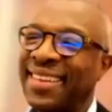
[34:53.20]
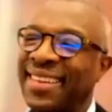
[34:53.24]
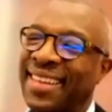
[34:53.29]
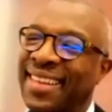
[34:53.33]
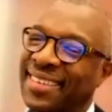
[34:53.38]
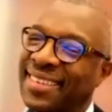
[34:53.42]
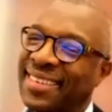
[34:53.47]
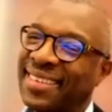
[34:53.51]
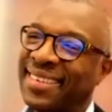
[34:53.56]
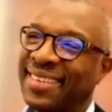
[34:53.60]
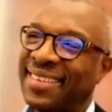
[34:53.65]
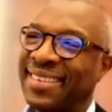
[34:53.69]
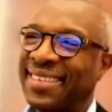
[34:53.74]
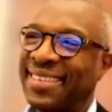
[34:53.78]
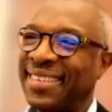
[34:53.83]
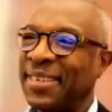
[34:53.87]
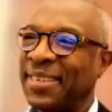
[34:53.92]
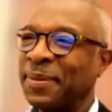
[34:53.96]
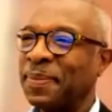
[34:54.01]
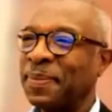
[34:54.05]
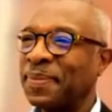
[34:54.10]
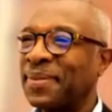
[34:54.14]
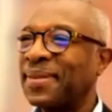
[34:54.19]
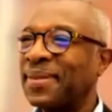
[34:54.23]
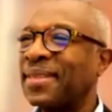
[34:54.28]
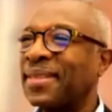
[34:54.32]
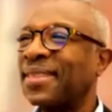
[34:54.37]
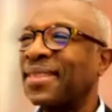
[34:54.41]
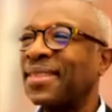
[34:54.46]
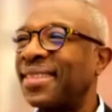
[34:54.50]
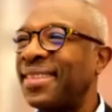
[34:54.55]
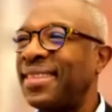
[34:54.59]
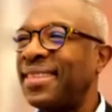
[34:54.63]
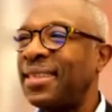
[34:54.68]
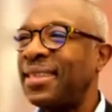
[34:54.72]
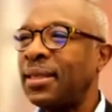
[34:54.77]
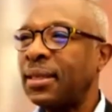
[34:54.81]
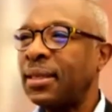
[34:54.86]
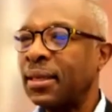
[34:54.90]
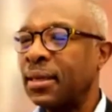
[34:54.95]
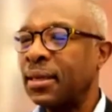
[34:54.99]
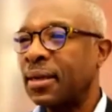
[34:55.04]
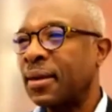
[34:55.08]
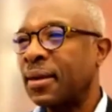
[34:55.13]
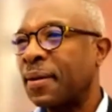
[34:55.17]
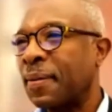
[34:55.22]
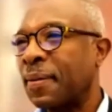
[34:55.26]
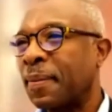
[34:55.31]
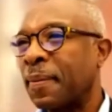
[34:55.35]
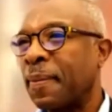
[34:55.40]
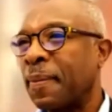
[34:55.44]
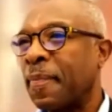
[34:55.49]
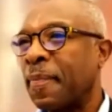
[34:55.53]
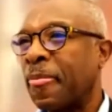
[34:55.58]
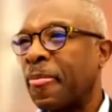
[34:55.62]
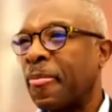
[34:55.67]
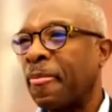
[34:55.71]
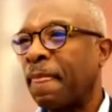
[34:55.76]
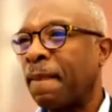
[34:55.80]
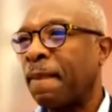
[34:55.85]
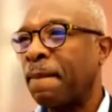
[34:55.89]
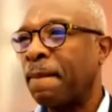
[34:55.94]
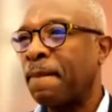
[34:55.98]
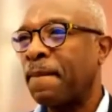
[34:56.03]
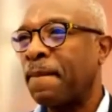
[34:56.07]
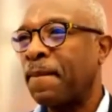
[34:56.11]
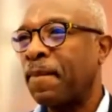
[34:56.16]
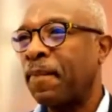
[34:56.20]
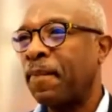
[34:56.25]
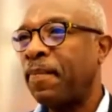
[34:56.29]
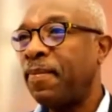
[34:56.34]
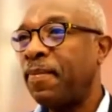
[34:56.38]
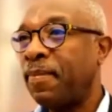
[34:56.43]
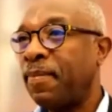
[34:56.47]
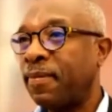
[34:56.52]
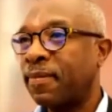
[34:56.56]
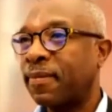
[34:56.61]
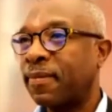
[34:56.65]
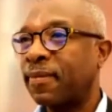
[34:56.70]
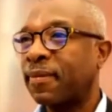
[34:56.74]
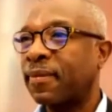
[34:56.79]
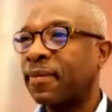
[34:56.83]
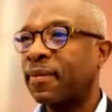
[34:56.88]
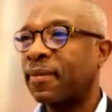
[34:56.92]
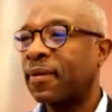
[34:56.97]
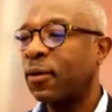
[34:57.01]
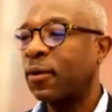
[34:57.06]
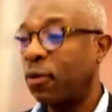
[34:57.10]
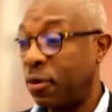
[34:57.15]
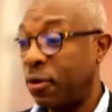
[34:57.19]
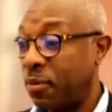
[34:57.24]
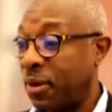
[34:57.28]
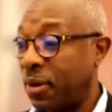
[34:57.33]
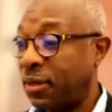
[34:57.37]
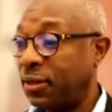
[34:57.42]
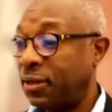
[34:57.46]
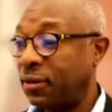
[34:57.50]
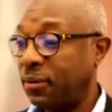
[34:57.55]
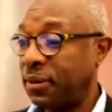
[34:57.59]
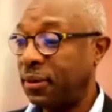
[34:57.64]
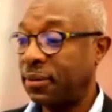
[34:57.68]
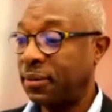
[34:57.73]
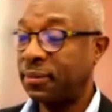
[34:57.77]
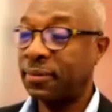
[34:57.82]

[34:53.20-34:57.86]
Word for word: interesting. So why don't we do it instead of talking about it? Let's get your fo- get the